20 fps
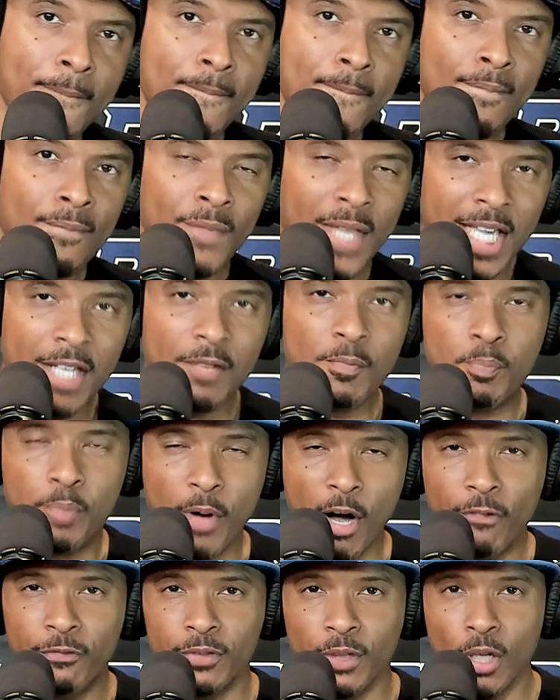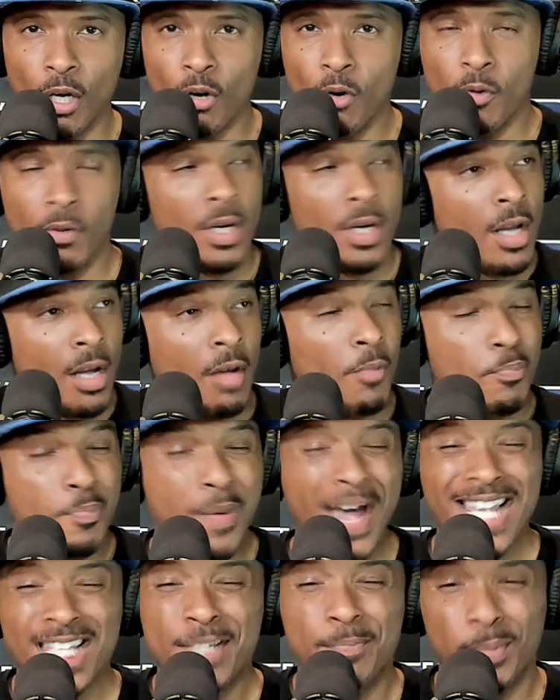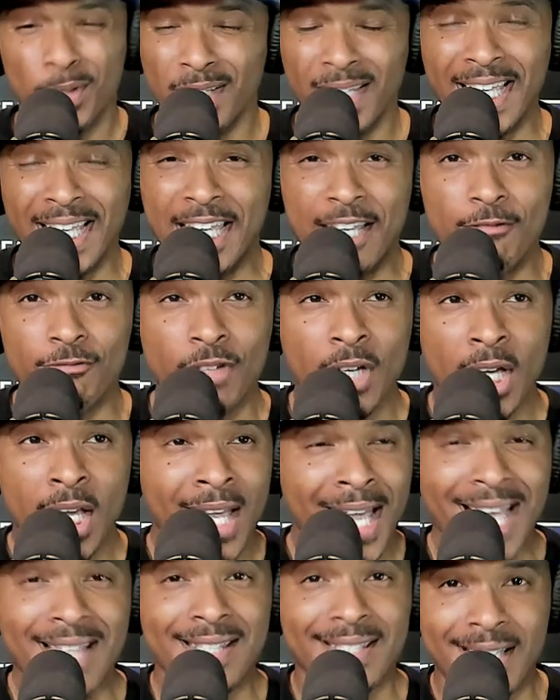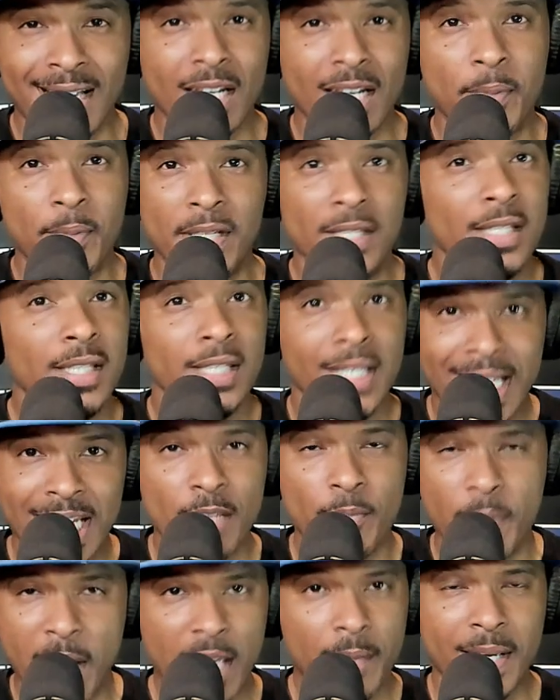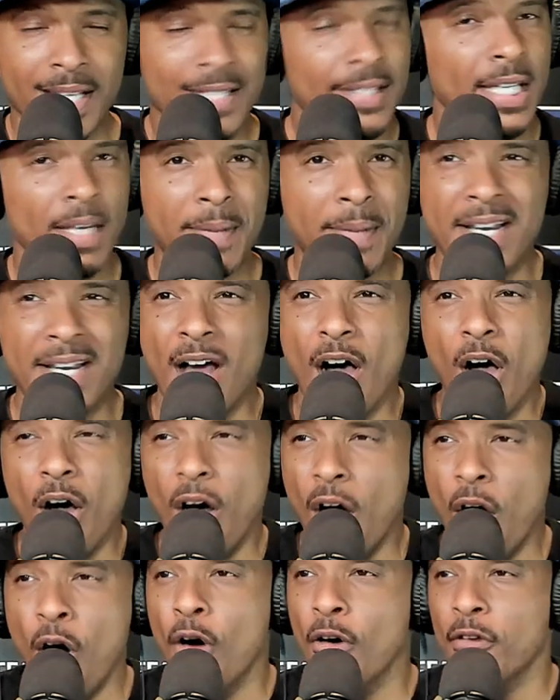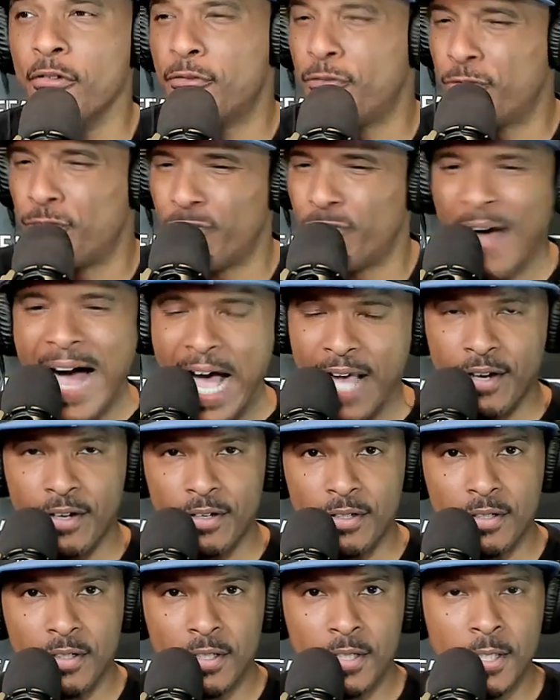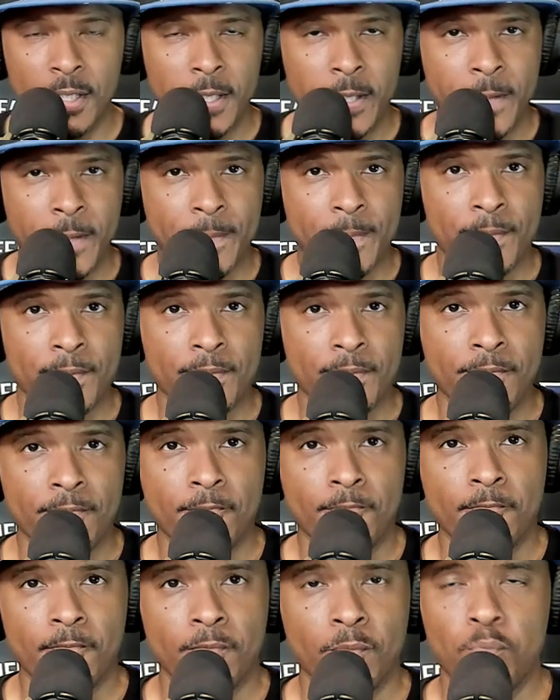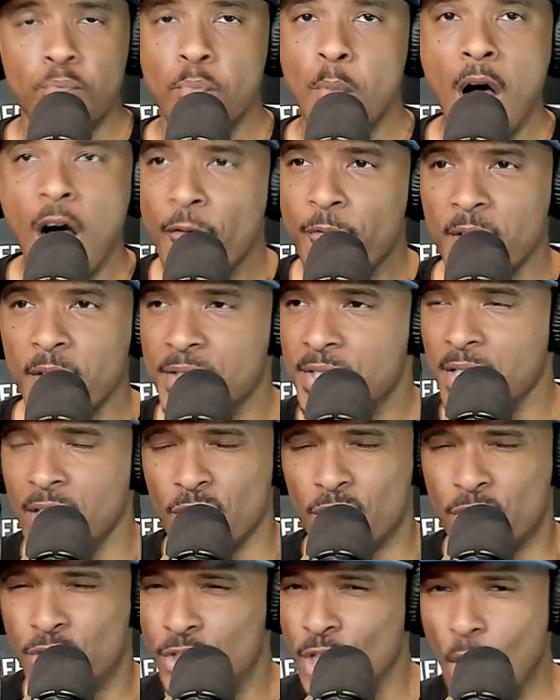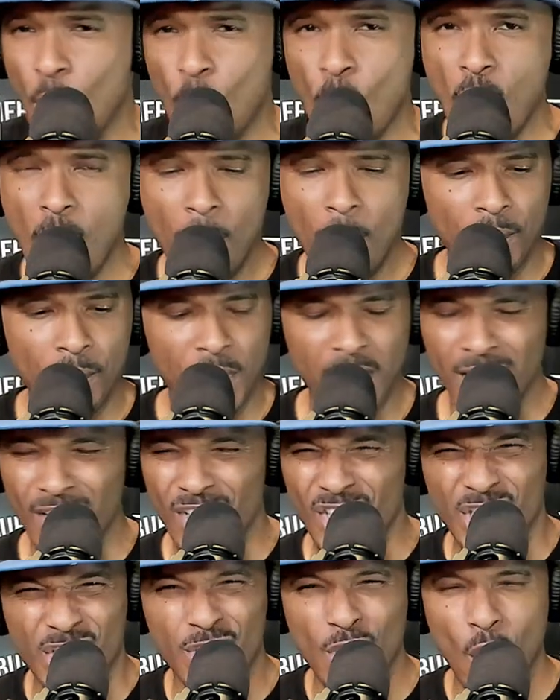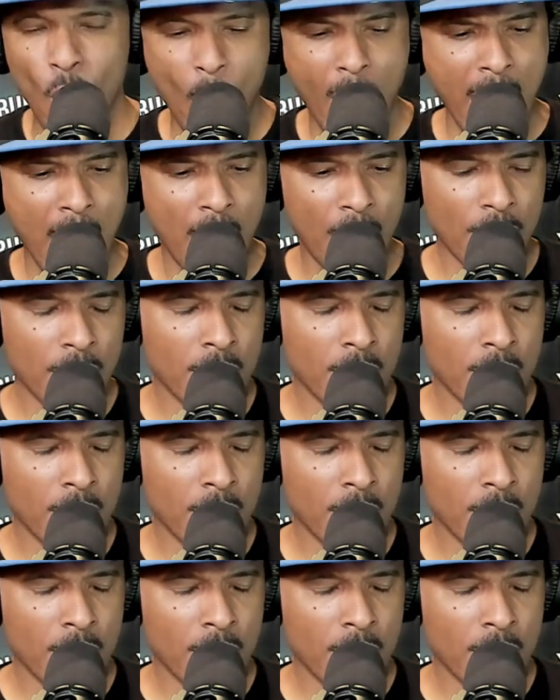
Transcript: in Buffalo. Best believe it's going to be litty, baby. It's going to be on fire. Mafia's going to show up. They're going to show out.